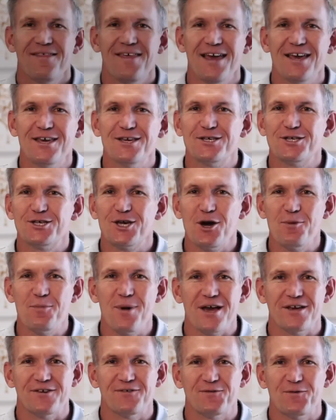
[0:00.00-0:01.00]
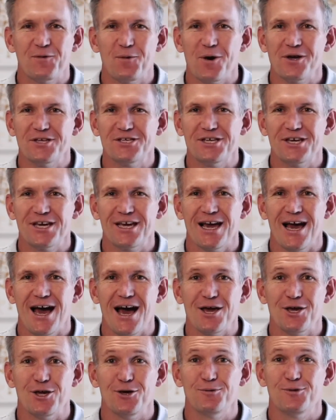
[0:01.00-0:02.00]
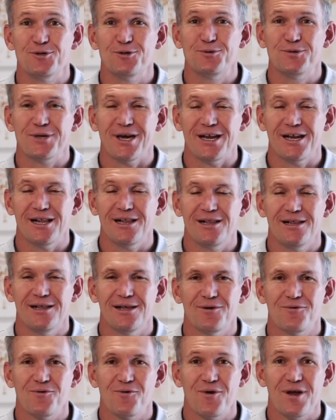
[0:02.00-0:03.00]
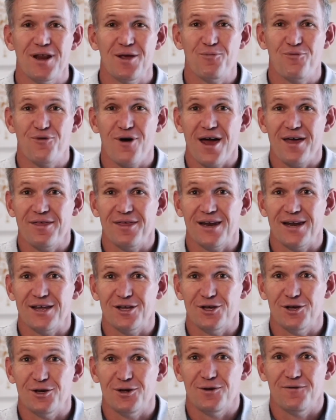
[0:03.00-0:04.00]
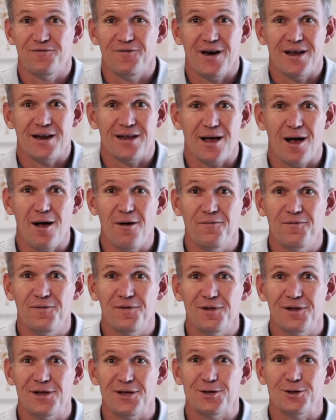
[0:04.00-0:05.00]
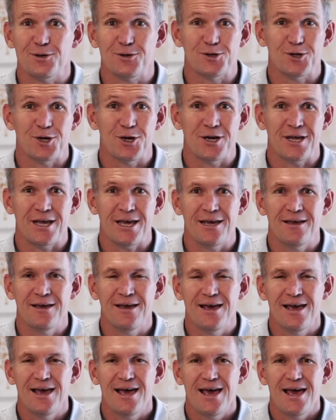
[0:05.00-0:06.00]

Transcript: Thank you so much for watching our YouTube channel. We really pray that you found it helpful in your journey